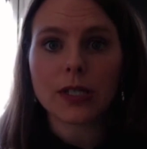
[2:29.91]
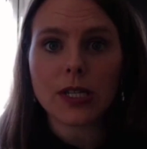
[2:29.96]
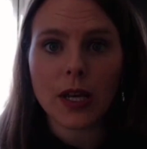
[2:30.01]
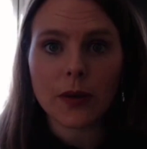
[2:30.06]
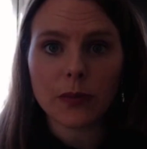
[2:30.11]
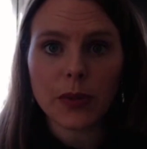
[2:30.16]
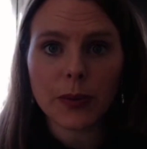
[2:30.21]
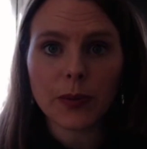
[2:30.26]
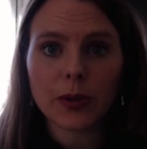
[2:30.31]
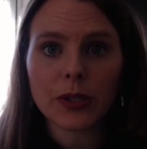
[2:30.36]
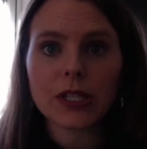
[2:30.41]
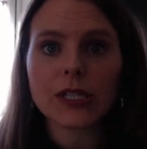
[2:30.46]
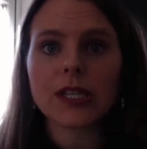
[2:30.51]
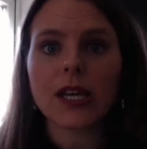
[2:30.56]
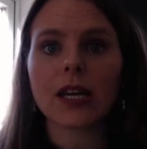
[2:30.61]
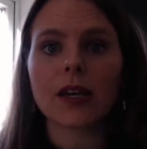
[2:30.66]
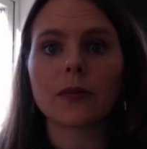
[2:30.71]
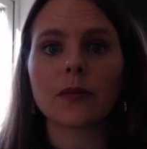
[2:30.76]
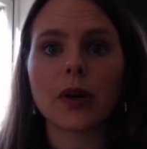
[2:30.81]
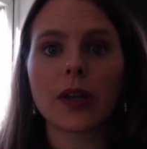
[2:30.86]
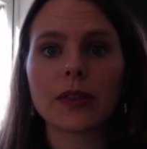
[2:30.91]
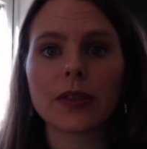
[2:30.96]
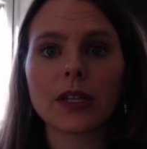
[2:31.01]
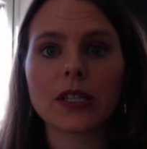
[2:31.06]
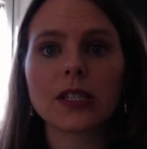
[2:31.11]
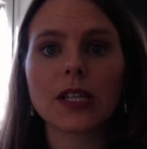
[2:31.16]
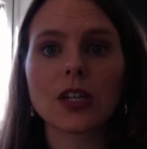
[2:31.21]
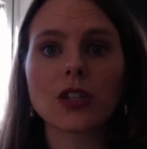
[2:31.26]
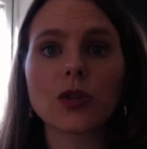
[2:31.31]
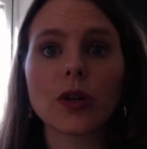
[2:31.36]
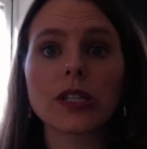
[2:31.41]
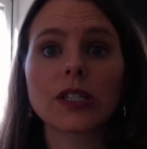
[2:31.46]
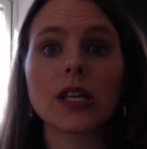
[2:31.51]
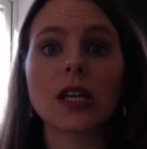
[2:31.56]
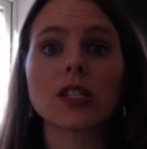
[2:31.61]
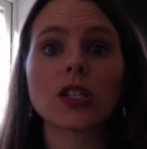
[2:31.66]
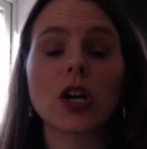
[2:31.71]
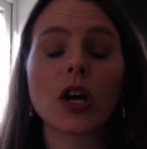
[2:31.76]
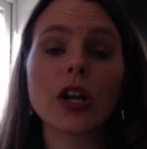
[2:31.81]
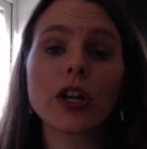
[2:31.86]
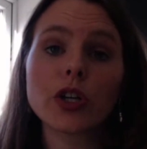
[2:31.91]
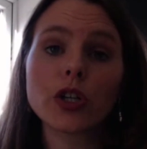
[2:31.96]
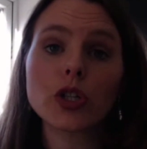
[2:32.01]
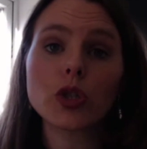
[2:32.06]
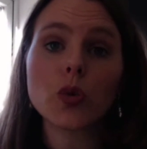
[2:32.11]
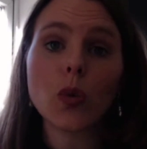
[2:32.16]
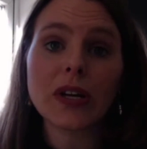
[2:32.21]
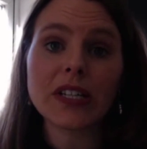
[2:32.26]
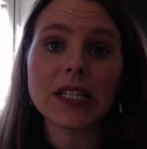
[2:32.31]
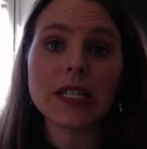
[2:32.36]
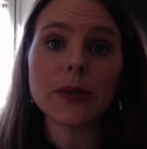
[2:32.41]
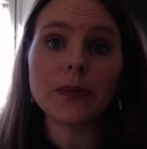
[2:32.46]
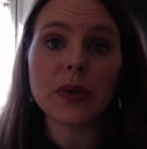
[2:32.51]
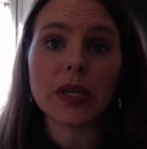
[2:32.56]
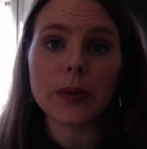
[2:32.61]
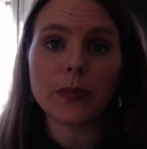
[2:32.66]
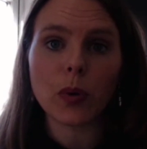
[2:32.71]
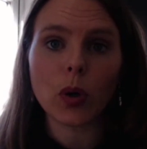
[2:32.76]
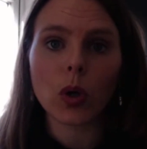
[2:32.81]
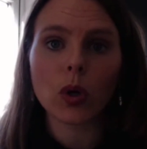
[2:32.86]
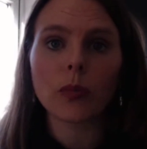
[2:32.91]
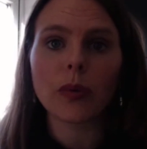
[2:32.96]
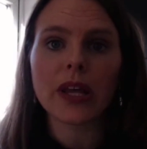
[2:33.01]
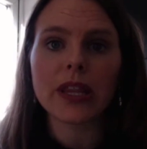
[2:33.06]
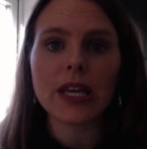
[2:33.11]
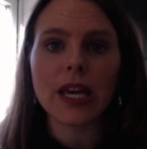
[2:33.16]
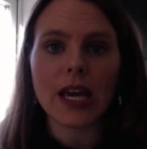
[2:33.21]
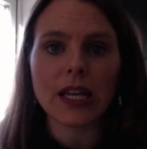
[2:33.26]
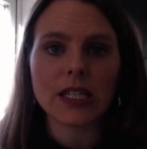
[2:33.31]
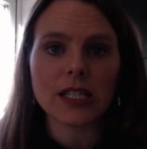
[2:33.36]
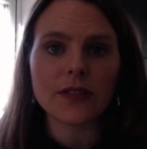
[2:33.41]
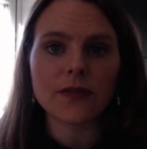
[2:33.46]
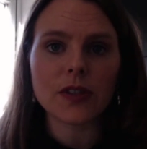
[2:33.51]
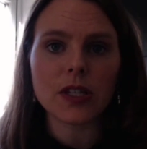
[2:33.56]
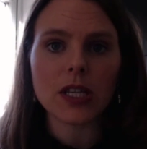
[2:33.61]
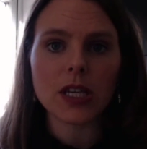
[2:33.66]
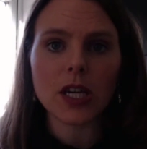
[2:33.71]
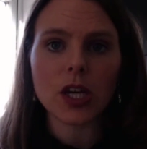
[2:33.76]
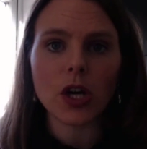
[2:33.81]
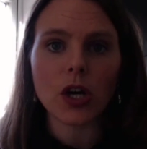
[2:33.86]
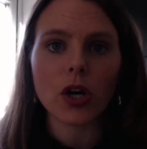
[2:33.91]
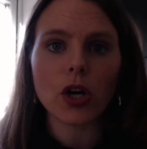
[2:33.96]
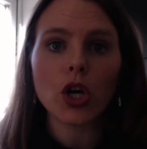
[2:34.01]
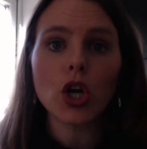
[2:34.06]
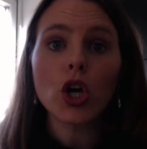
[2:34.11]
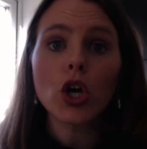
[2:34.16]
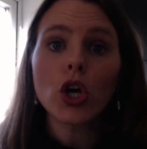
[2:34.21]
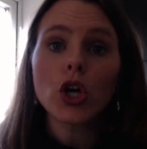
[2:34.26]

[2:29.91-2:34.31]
10 people in the second month, etc., 120 people by the end of the year.